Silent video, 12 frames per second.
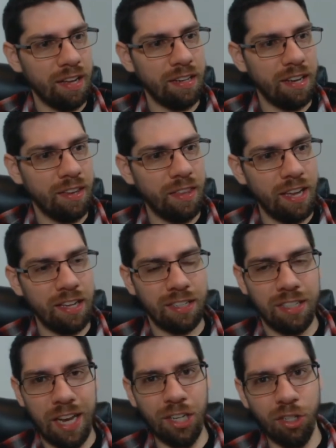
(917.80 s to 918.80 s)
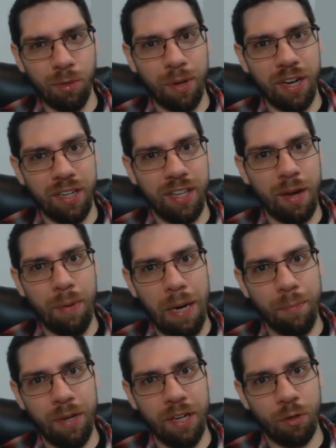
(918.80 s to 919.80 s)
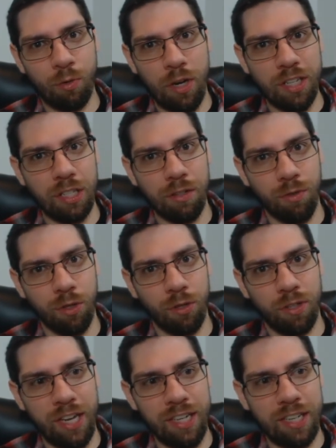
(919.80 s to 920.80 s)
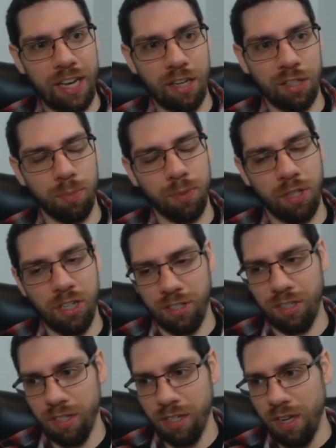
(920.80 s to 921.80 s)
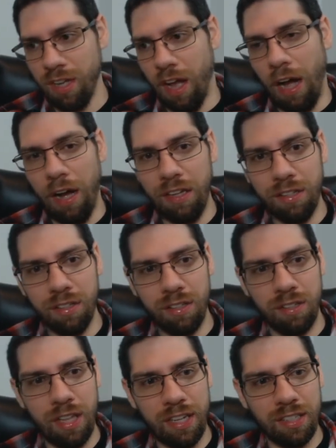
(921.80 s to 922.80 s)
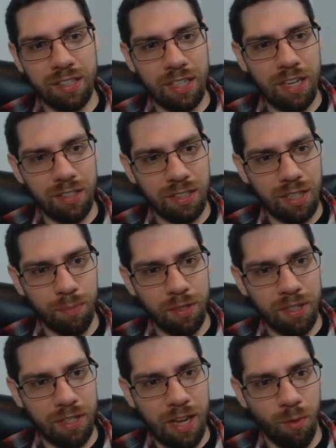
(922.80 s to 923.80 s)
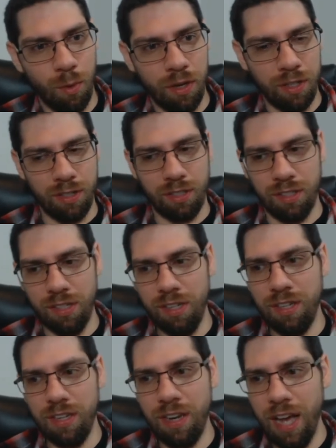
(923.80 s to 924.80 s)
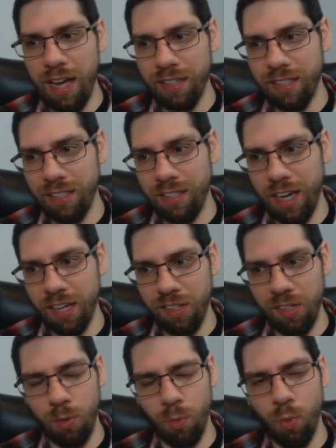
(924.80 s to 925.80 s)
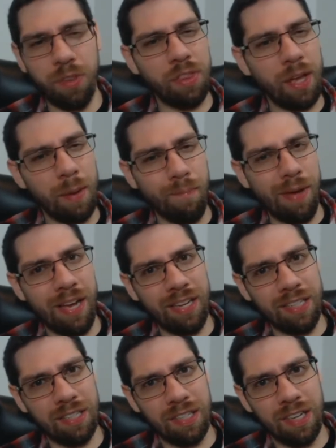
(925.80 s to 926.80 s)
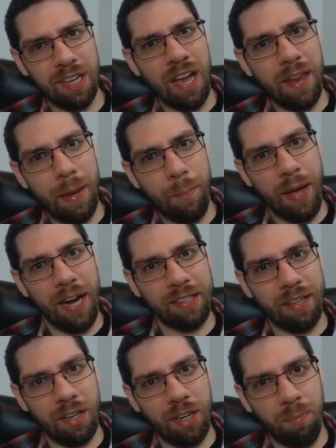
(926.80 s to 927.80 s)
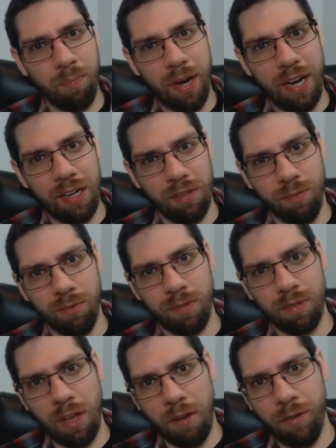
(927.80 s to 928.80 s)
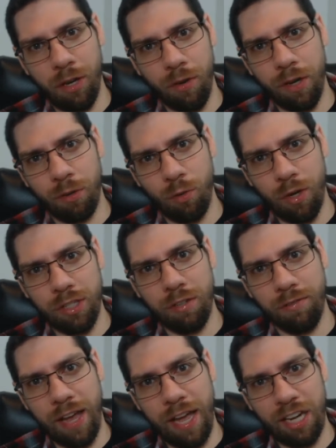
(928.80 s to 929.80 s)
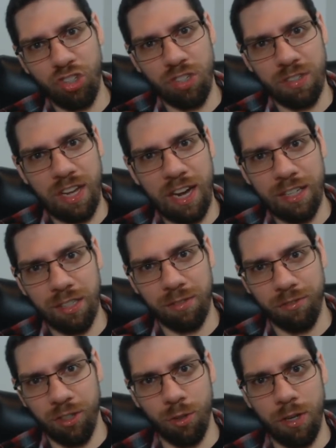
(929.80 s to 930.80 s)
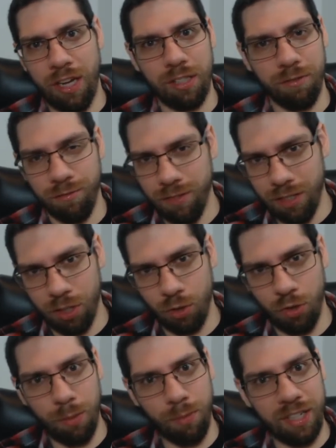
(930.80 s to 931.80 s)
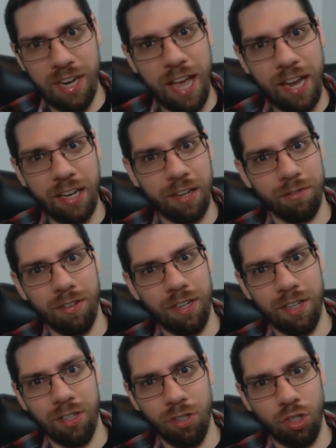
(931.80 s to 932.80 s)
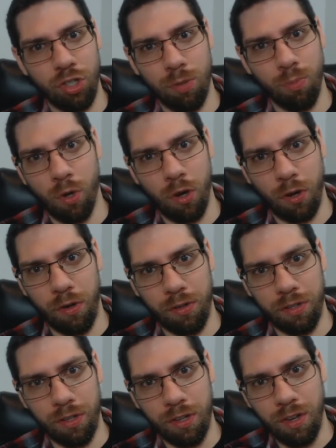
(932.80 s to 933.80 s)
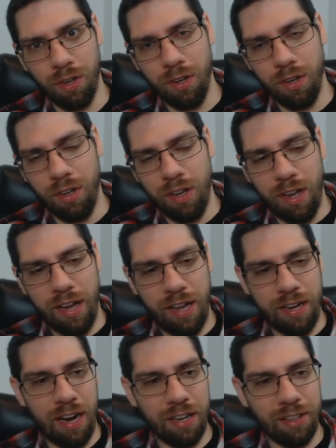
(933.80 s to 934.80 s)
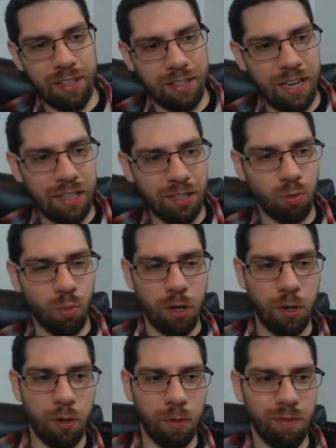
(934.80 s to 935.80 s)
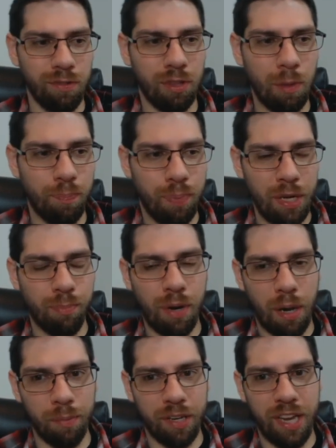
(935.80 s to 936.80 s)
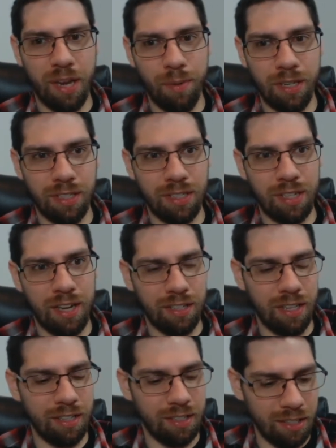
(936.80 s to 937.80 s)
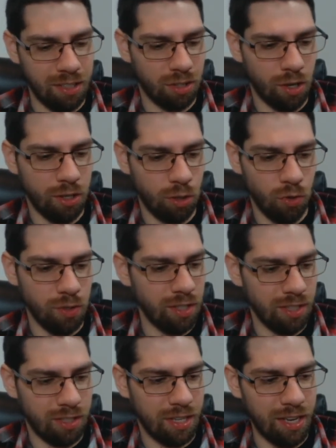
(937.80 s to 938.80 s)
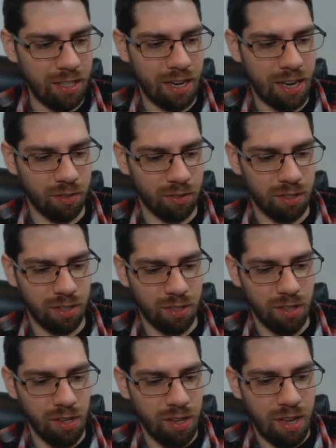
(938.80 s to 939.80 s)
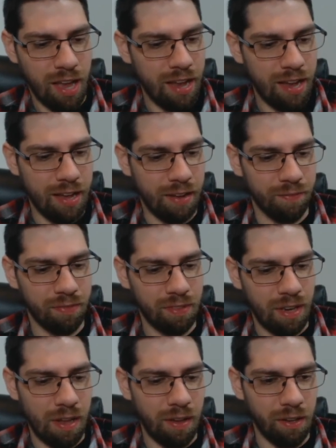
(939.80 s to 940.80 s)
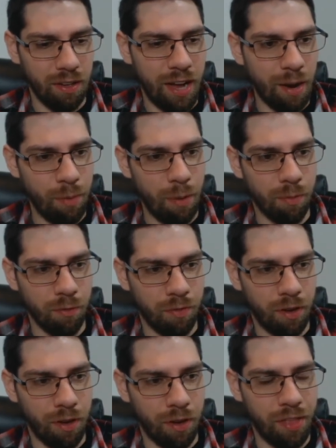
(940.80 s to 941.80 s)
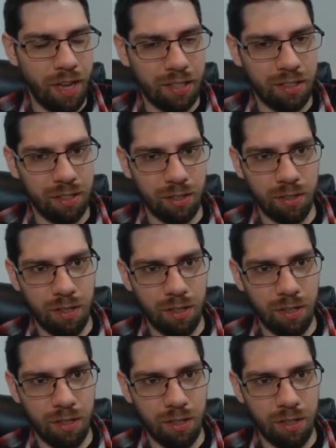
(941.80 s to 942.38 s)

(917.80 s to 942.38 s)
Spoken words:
And they exacerbated that by being aggressive with their takedowns because they said something that was not exactly what they meant, and they backed it up by a very aggressive action that is viewed as extremely negative in the YouTube world. And I think that's where the big problem came in, is that they did start doing these takedowns, and a lot of people felt that